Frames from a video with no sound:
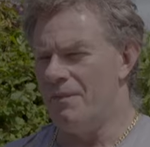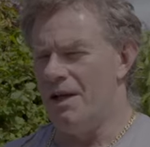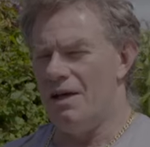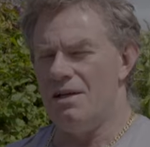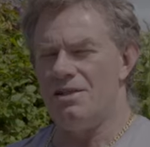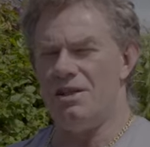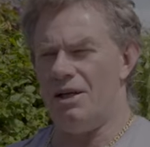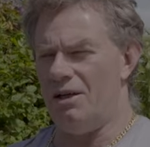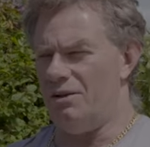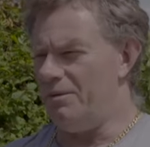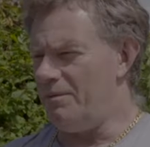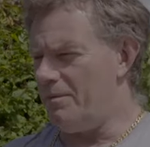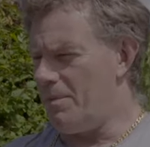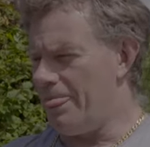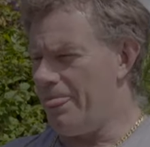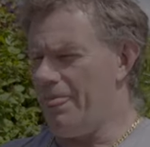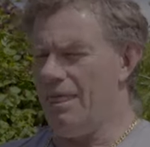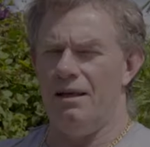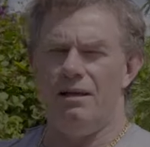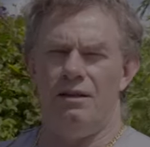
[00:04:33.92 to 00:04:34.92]
So,
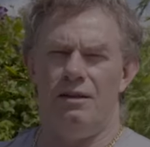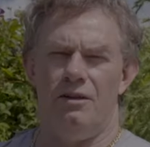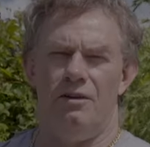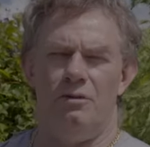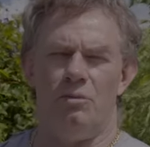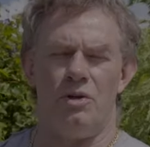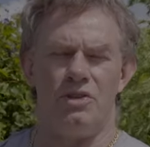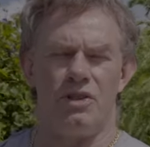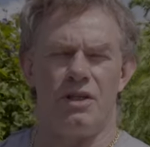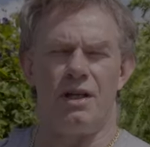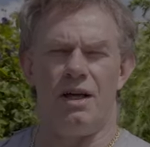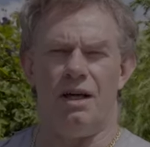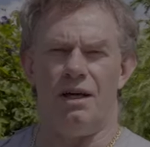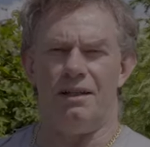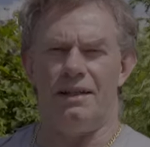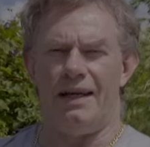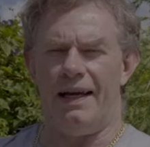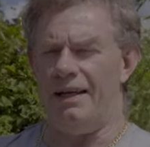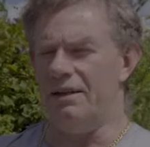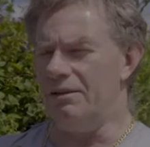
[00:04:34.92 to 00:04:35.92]
wash the
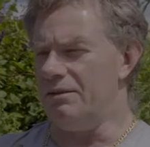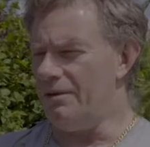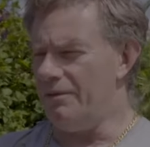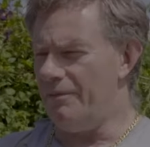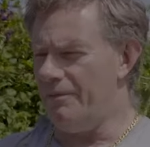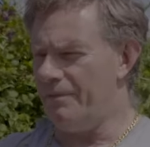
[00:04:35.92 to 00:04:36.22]
car down,